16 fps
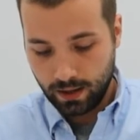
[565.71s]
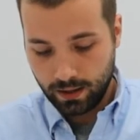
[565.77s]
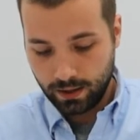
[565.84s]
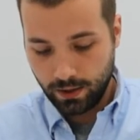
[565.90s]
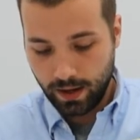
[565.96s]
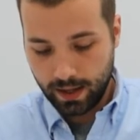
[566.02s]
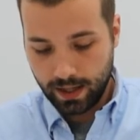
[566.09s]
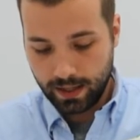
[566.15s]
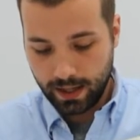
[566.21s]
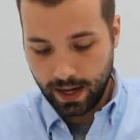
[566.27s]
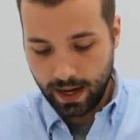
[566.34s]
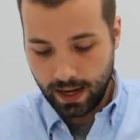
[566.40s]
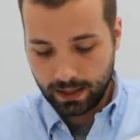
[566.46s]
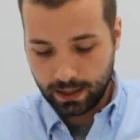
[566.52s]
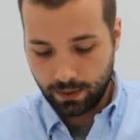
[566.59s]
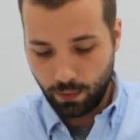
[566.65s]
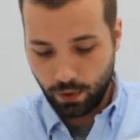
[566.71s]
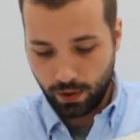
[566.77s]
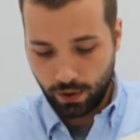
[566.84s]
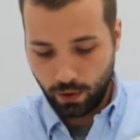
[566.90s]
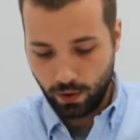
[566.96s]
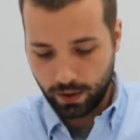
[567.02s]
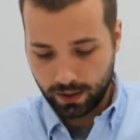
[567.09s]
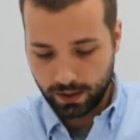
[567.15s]
So I need to add some more
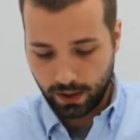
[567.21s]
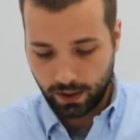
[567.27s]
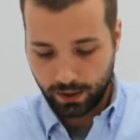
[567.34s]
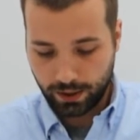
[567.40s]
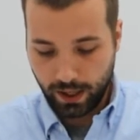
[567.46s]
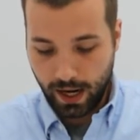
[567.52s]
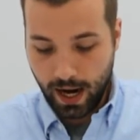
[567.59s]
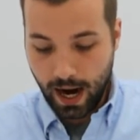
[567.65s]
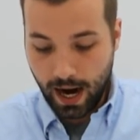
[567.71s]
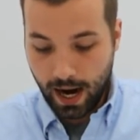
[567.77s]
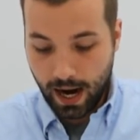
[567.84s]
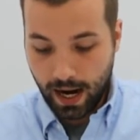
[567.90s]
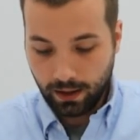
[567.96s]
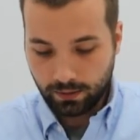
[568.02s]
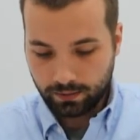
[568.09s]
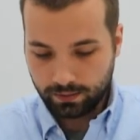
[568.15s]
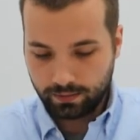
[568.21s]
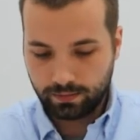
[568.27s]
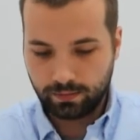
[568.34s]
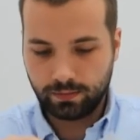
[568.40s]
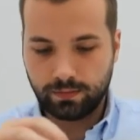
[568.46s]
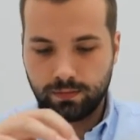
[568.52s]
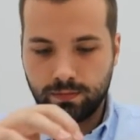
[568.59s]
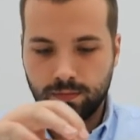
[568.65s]
cornstarch. Now
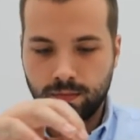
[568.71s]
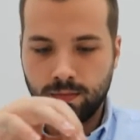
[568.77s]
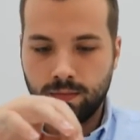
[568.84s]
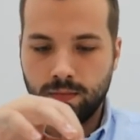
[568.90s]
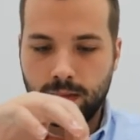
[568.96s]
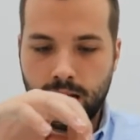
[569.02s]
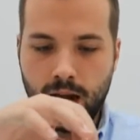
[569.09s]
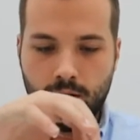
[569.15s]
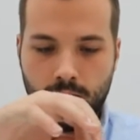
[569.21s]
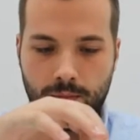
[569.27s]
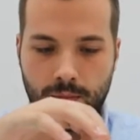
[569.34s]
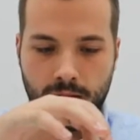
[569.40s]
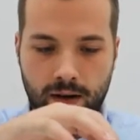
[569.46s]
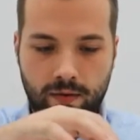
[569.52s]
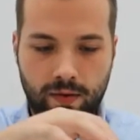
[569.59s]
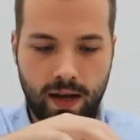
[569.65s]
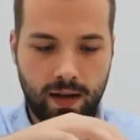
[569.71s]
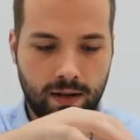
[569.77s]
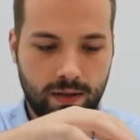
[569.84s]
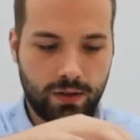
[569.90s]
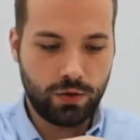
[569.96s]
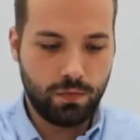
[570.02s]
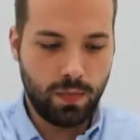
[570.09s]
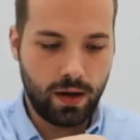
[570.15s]
I might have
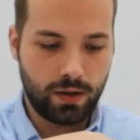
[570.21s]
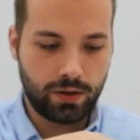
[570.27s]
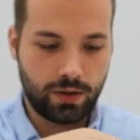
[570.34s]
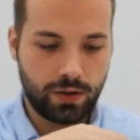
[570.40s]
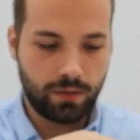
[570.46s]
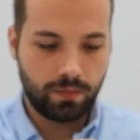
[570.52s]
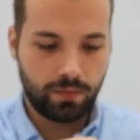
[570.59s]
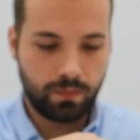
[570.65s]
added too much.